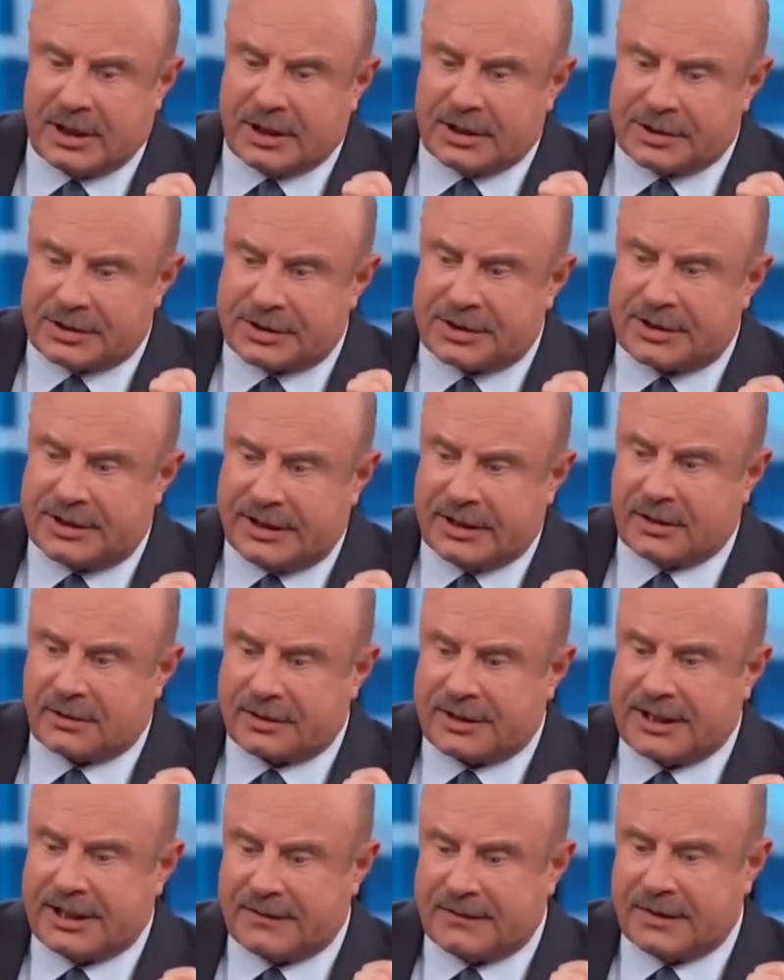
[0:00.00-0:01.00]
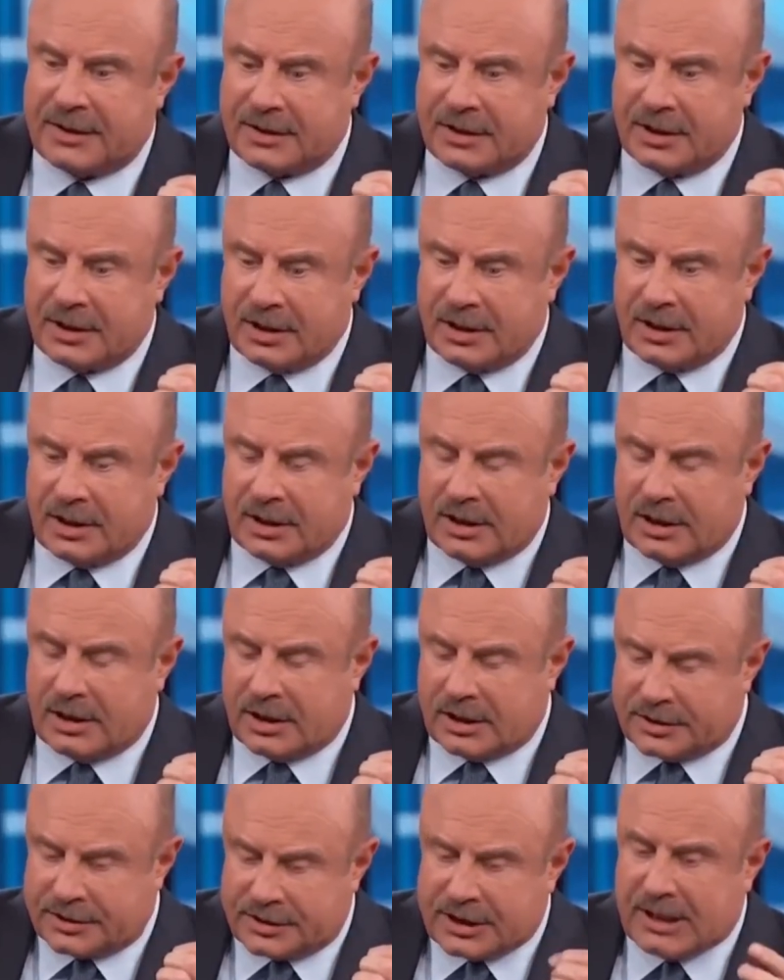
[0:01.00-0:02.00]
still given
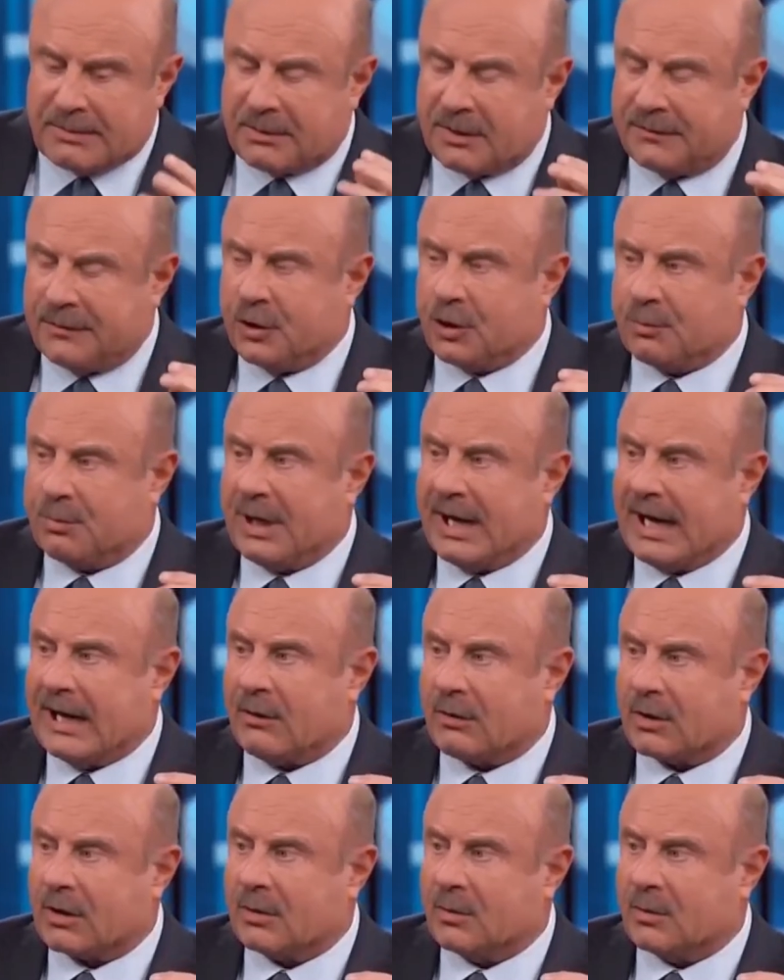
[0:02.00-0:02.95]
some of your power